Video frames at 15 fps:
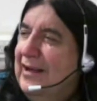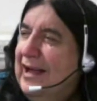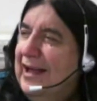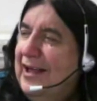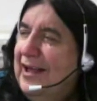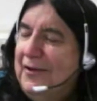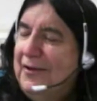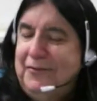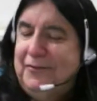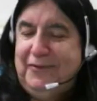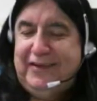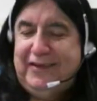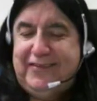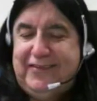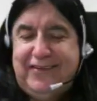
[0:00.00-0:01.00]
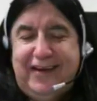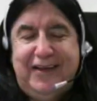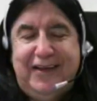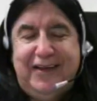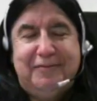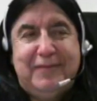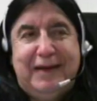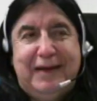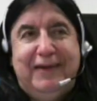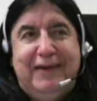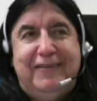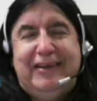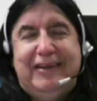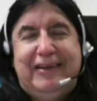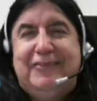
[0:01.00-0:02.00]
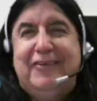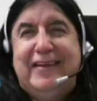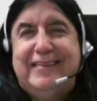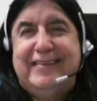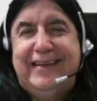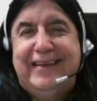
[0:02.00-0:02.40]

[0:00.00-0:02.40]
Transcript: which may be of interest